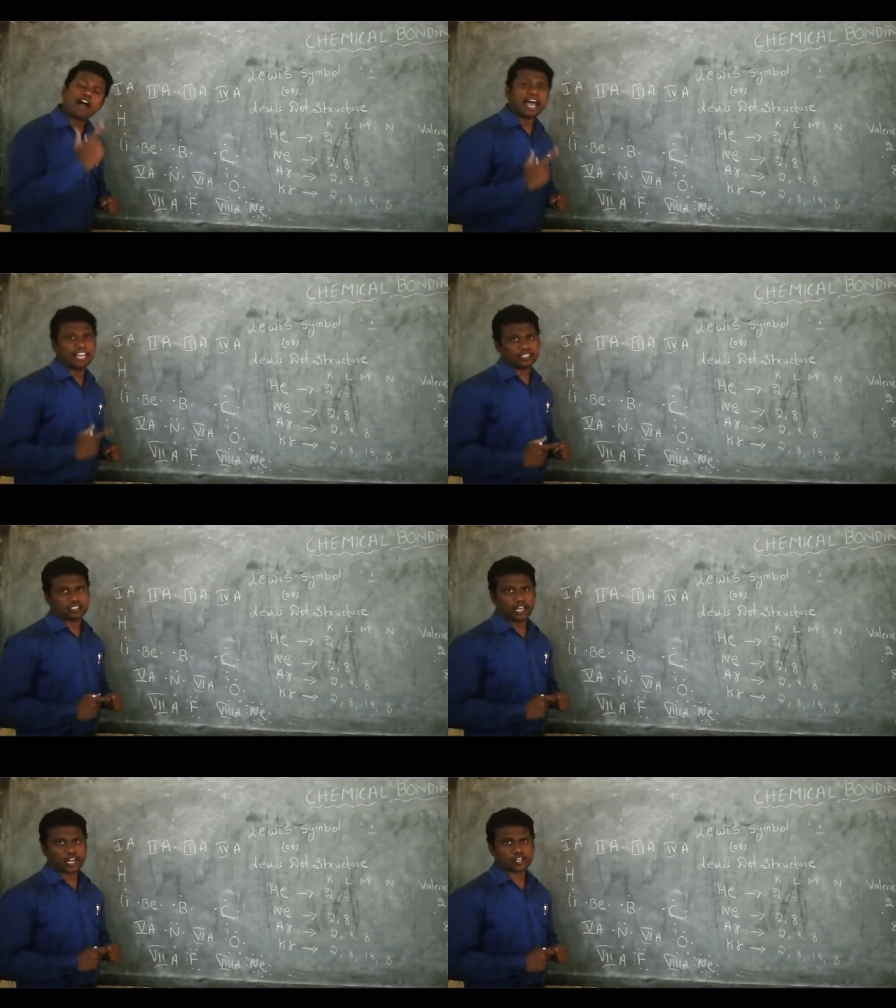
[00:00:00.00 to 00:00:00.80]

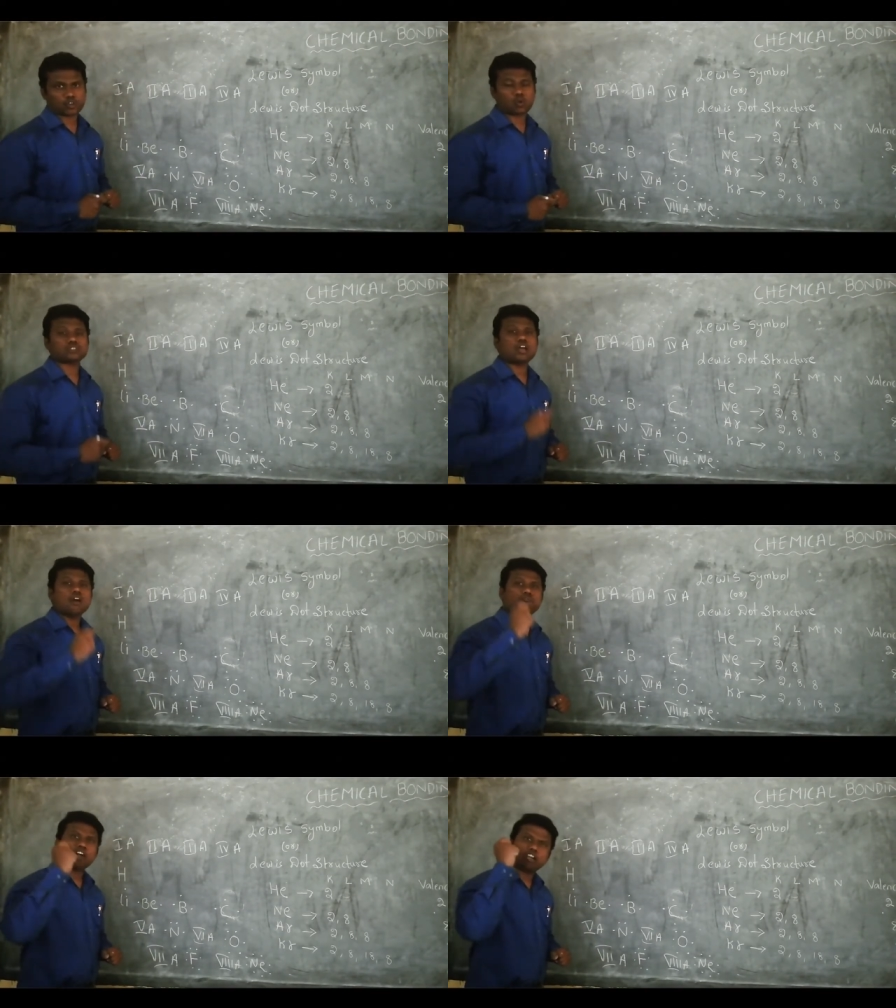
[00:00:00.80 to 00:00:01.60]
valence electrons.
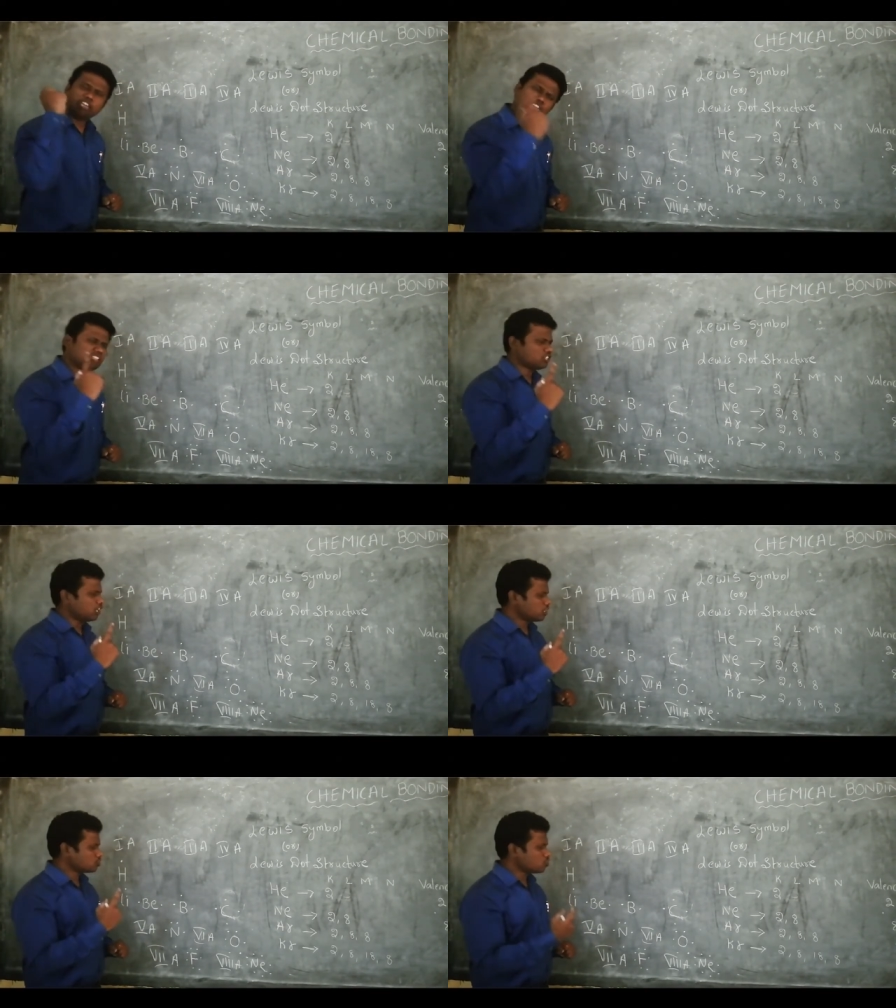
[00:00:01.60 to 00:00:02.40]
For
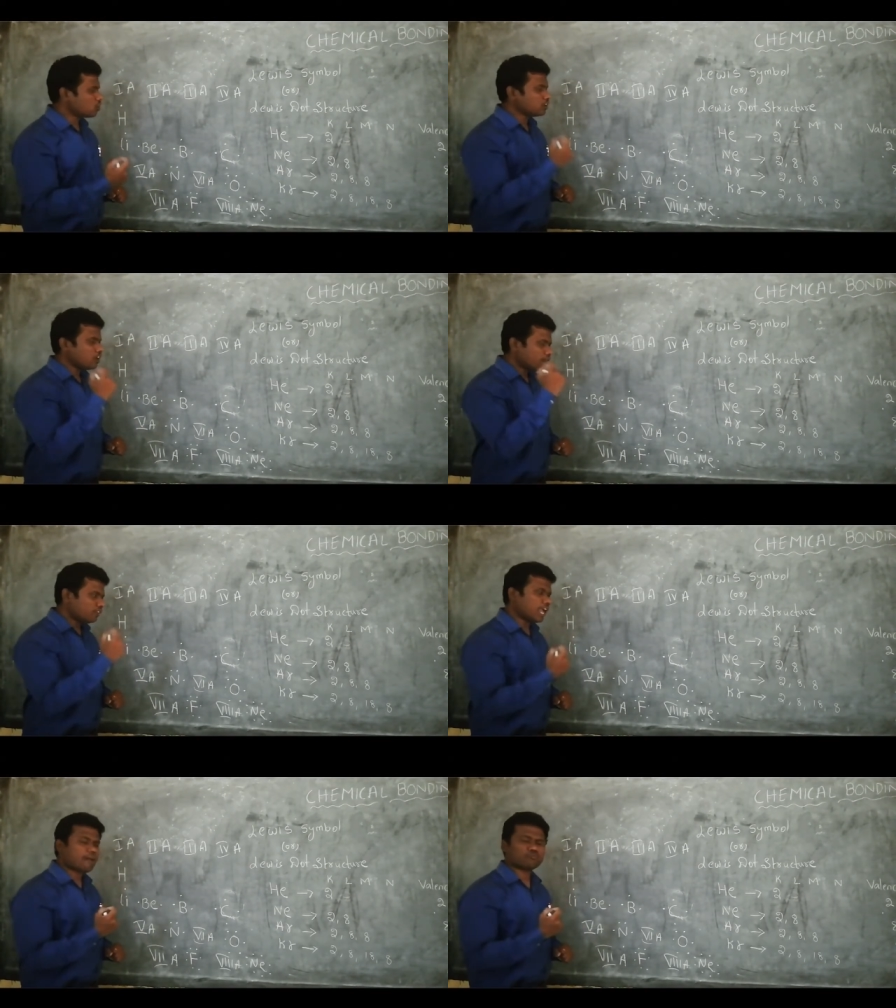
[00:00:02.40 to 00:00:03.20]
each electron,
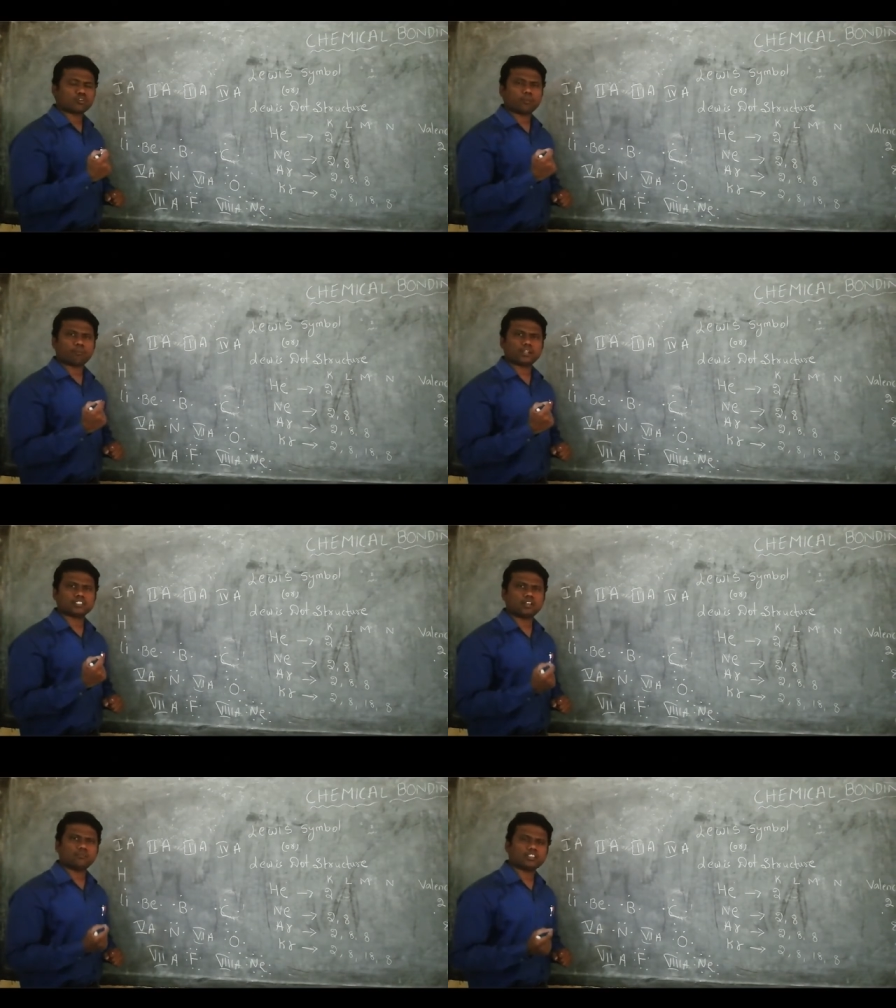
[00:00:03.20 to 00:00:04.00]
we have to
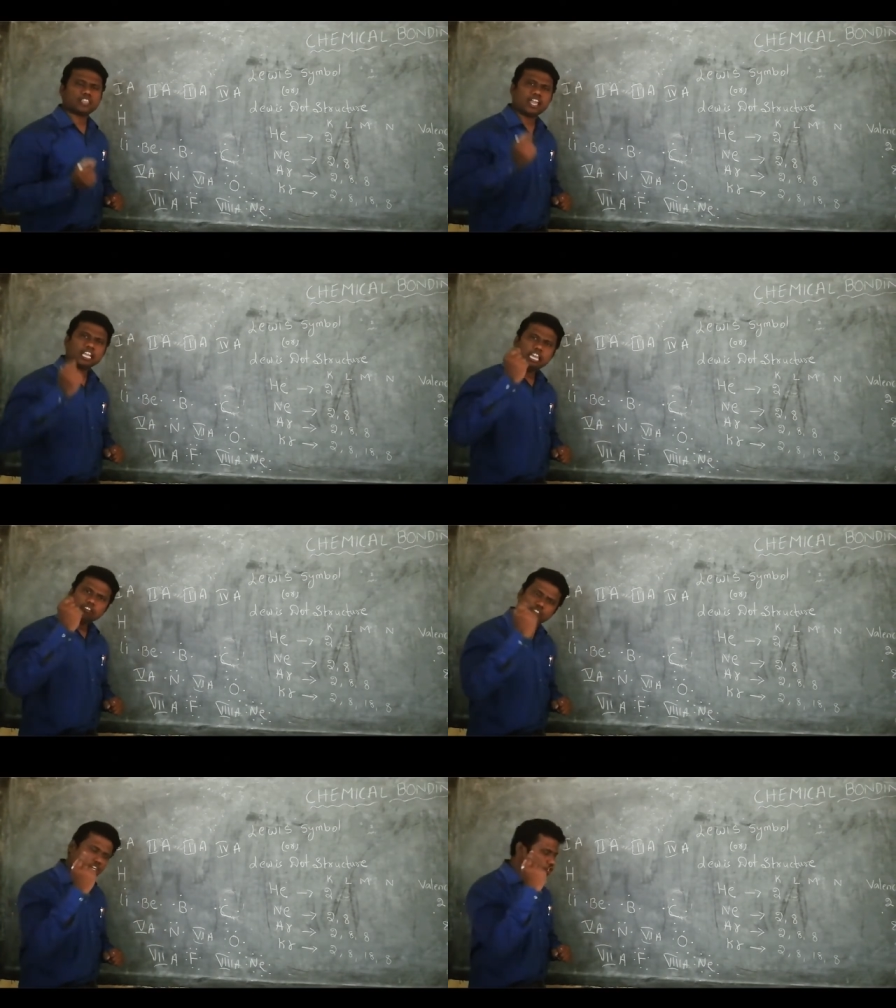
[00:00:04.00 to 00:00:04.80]
represent with an
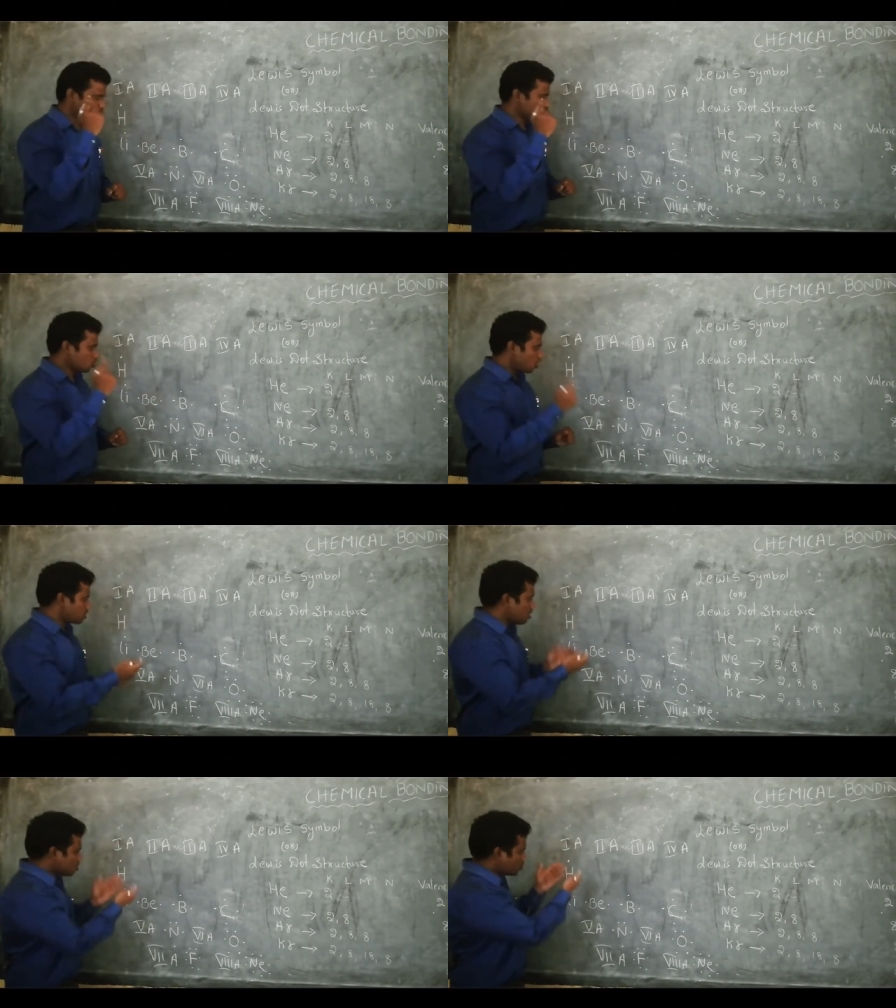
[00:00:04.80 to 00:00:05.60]
each
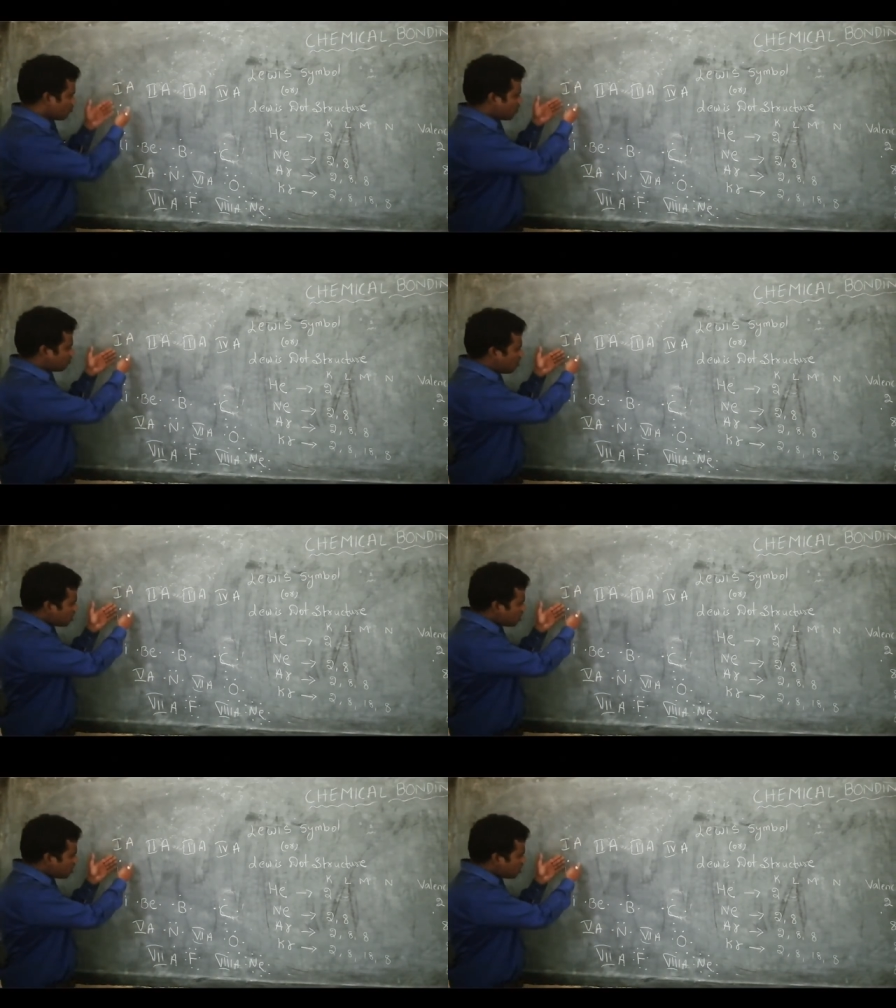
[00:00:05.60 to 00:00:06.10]
dot. So for